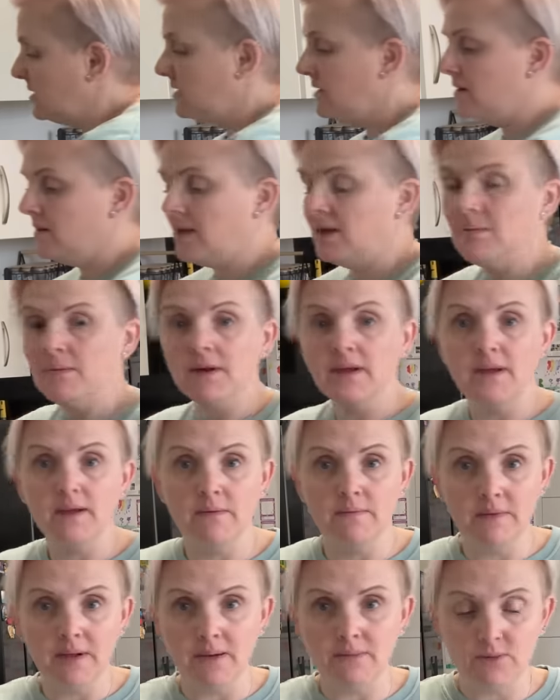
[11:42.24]
I'll get my
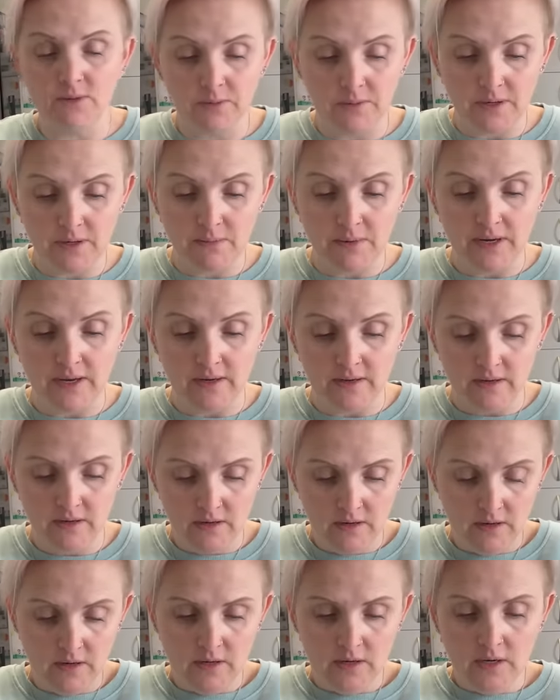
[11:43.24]
laptop in a minute and
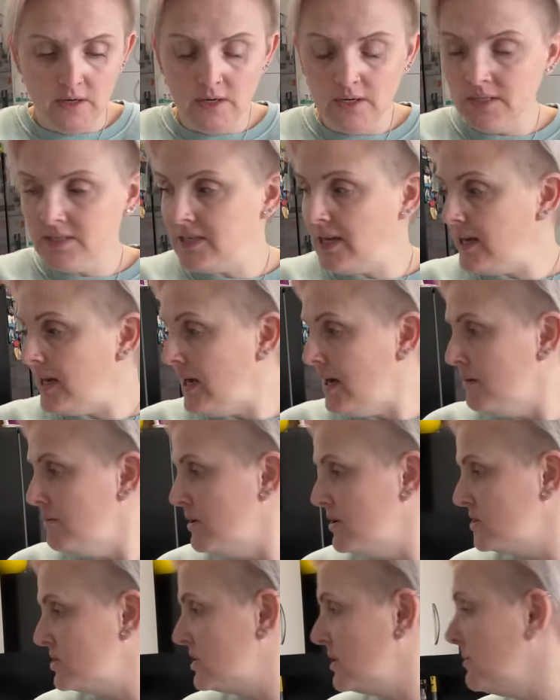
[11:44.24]
tell you how
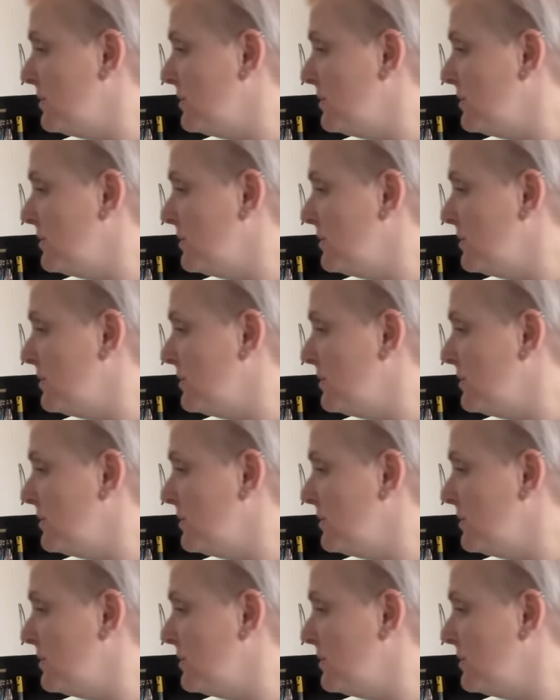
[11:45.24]
much they